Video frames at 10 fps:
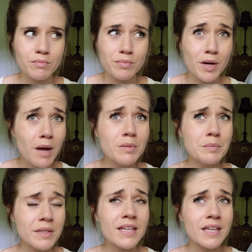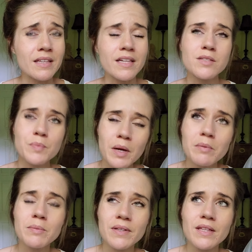Probably. That's
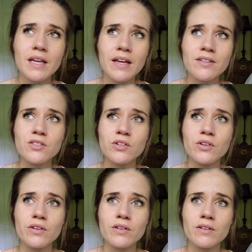probably the answer.